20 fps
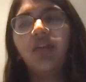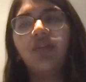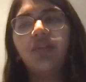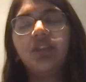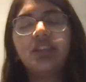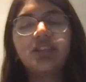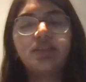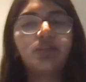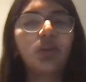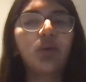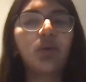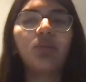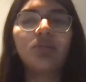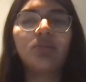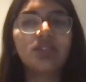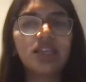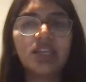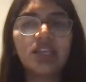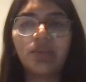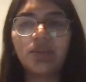these problem
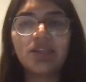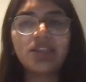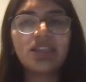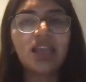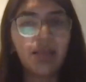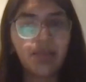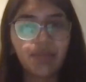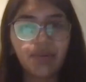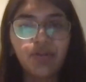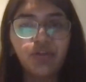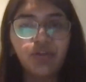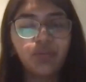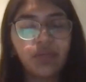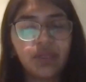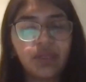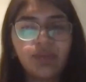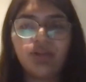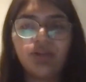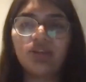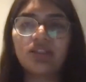statements happen to
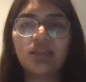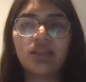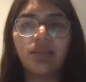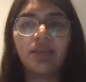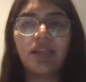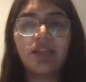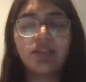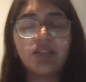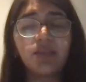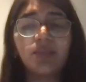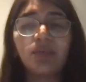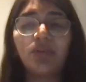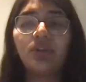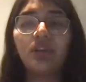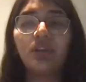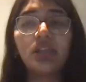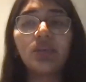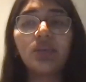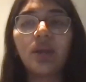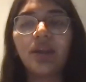be, because sometimes people
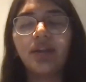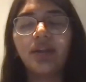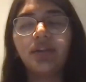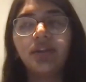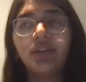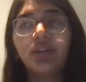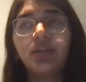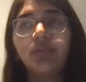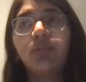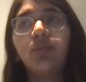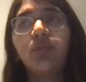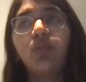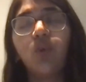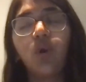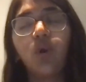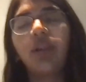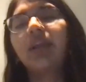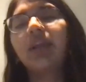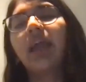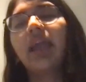really wonder
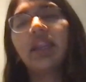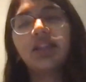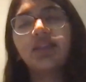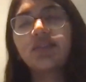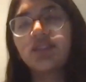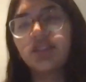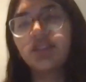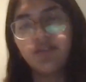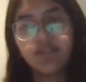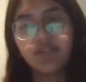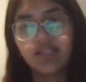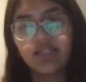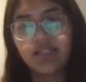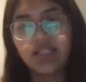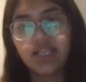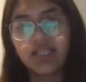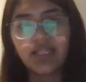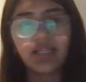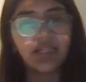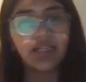what kind of services
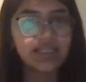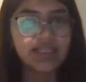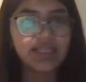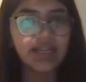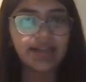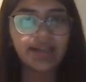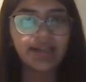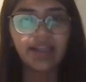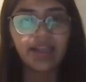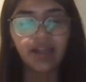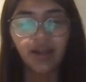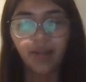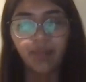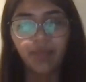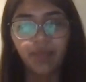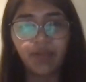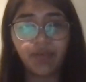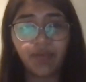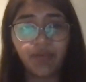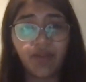does a consulting
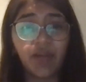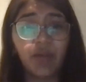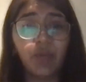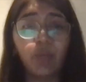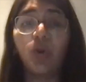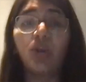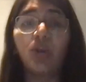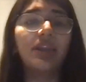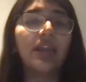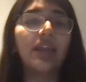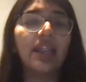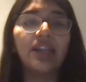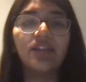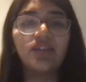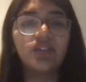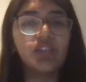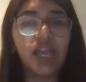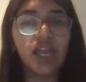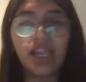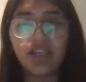company provide, what kind
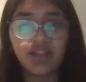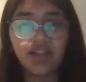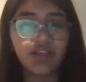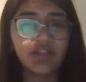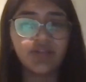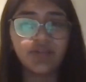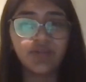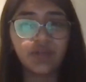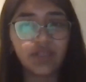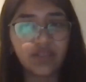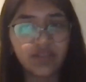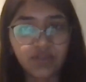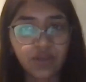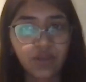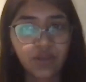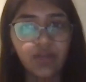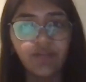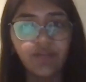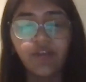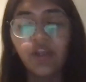of challenges do they
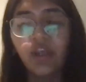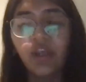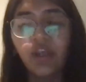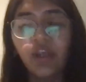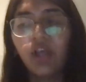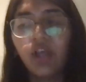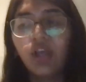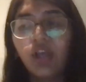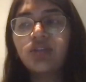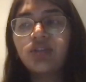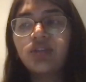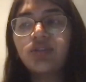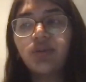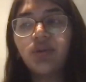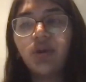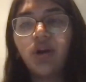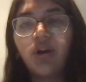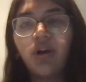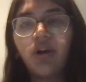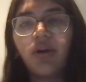solve.
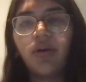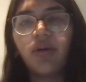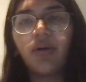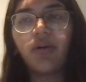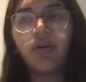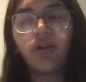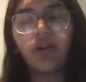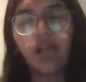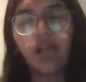So